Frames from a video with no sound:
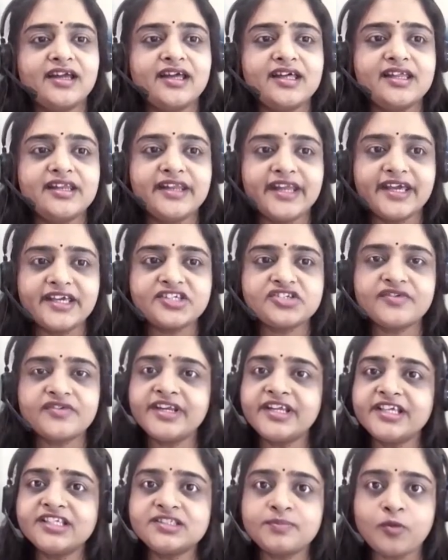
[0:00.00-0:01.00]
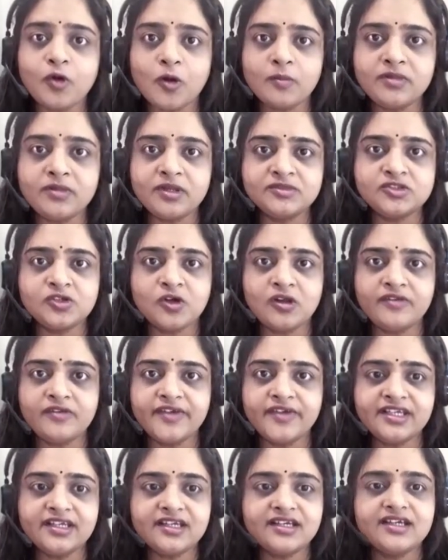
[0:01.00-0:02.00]
Next one is problem
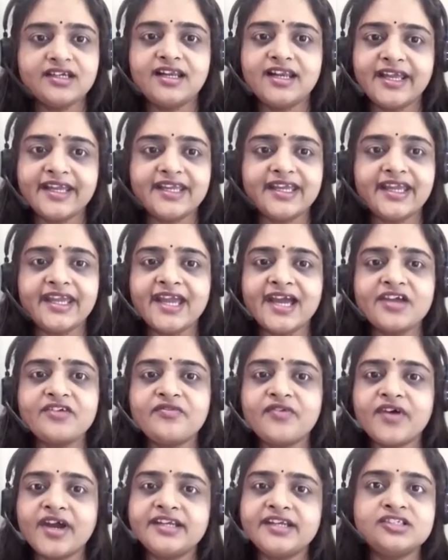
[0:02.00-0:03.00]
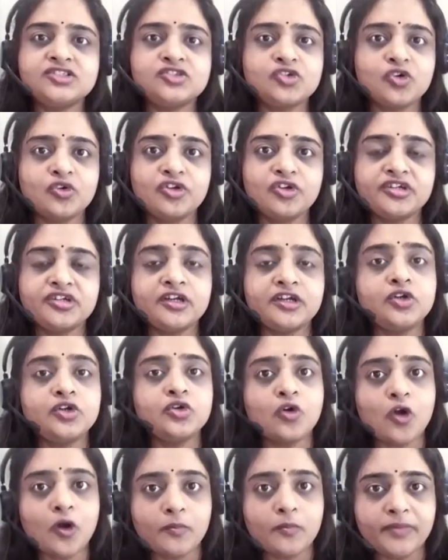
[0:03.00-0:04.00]
solving, like AI finds solution to
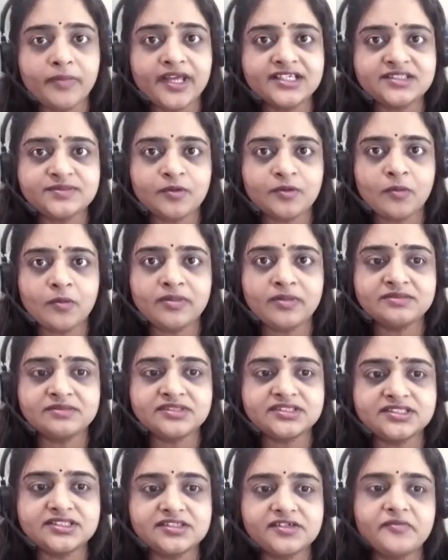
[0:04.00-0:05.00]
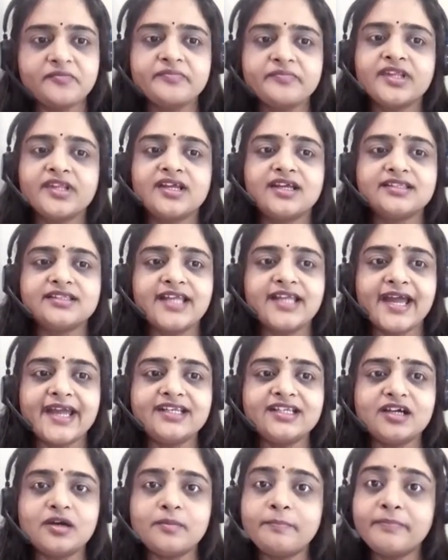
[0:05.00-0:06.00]
complex problems.
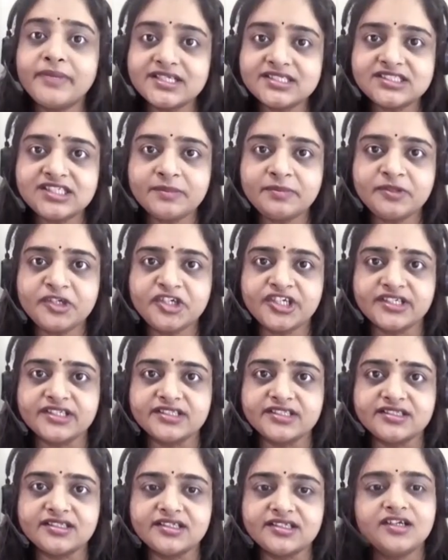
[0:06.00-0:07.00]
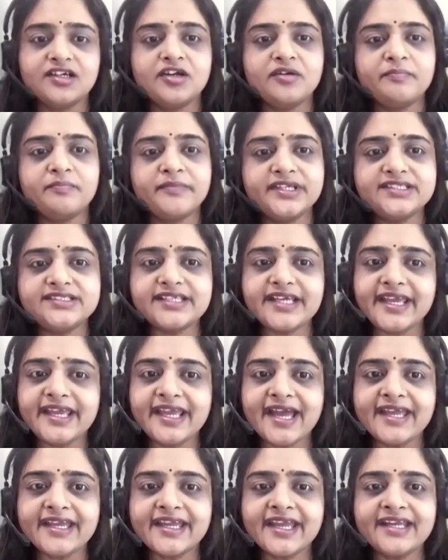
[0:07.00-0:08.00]
Then perception means
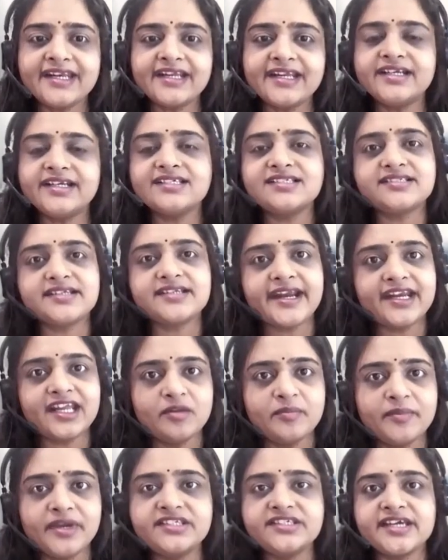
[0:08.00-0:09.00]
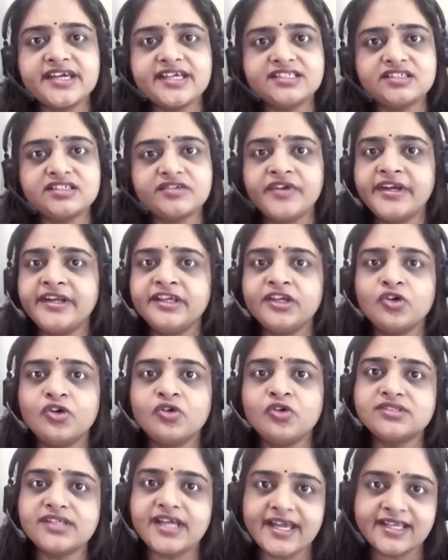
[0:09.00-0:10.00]
AI can understand images,
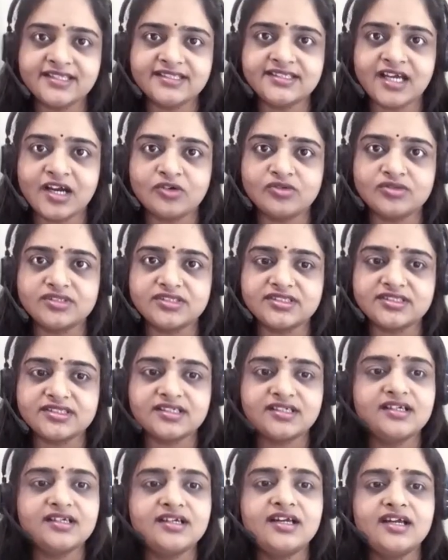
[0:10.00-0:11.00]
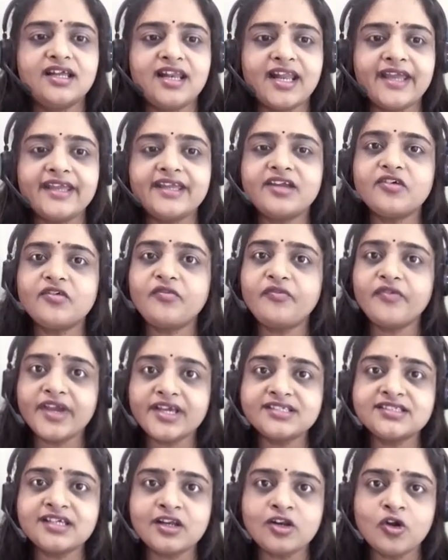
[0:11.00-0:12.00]
videos and sounds. Like
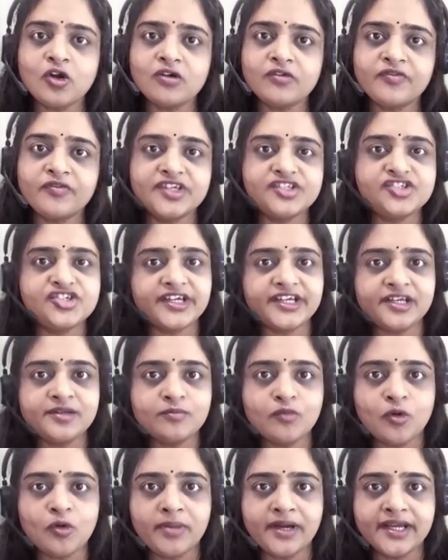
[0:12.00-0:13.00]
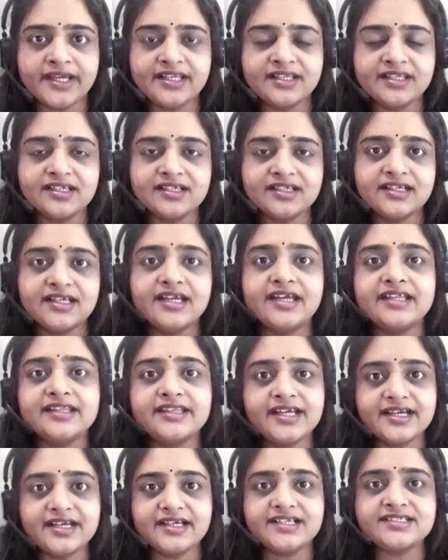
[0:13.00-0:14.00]
face unlock feature in mobile. They
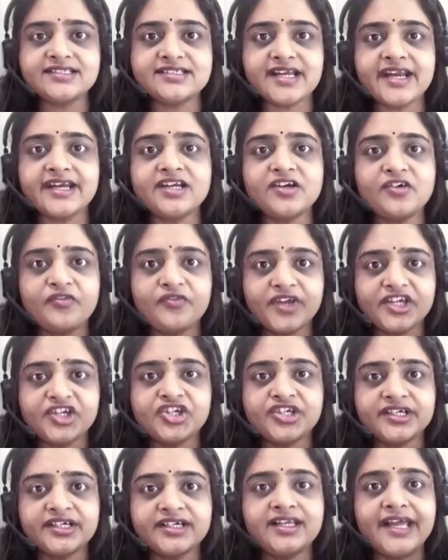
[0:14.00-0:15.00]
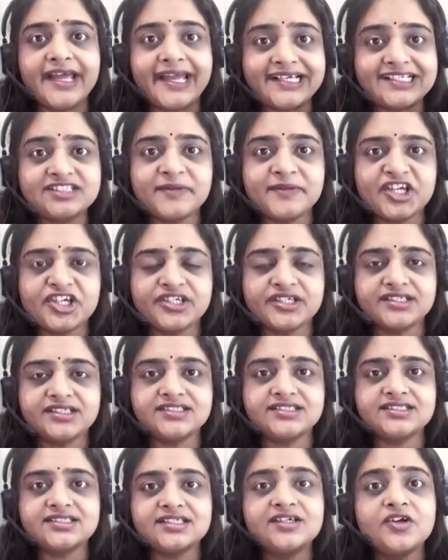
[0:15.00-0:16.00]
understand the facial
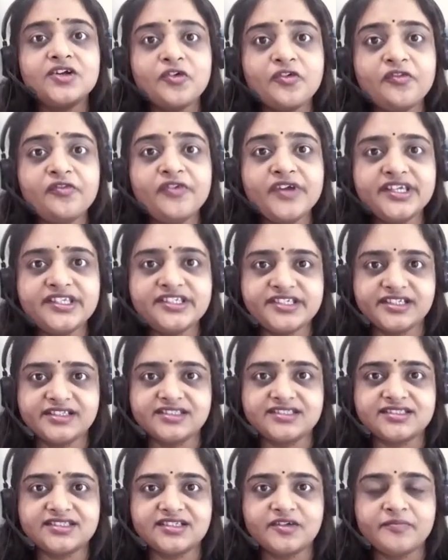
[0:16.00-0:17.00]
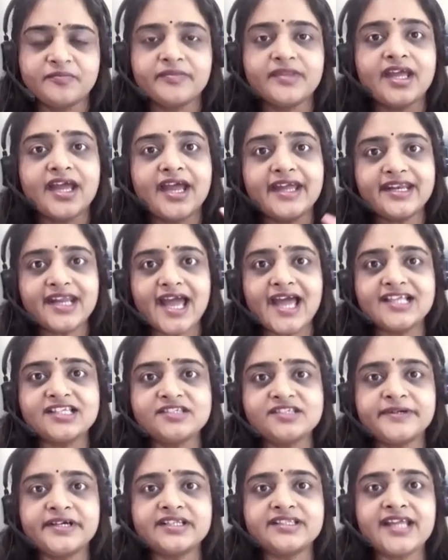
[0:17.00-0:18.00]
expressions, features and as
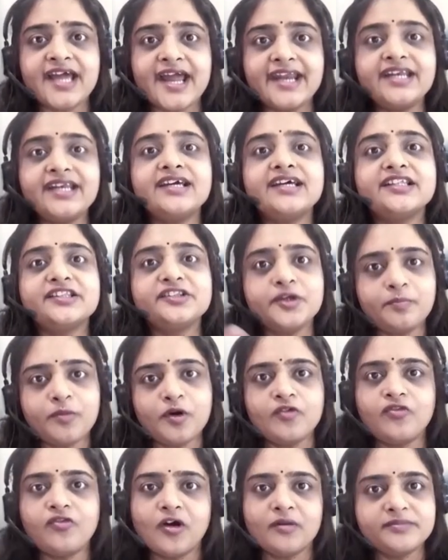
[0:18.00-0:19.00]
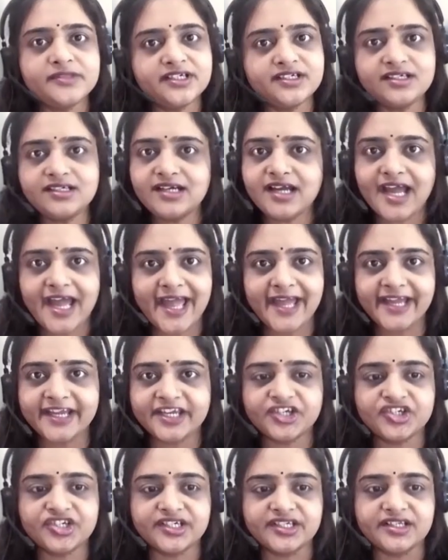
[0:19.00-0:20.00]
per that they perform the
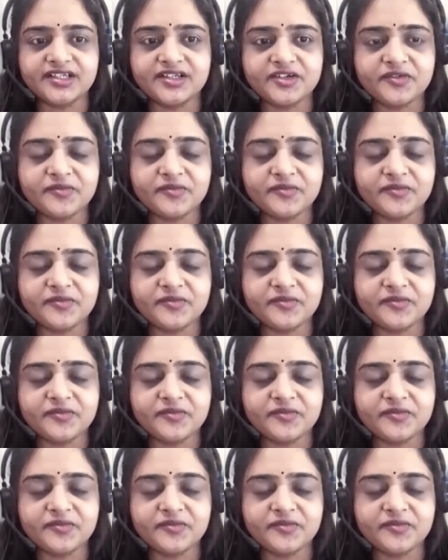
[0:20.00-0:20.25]
action.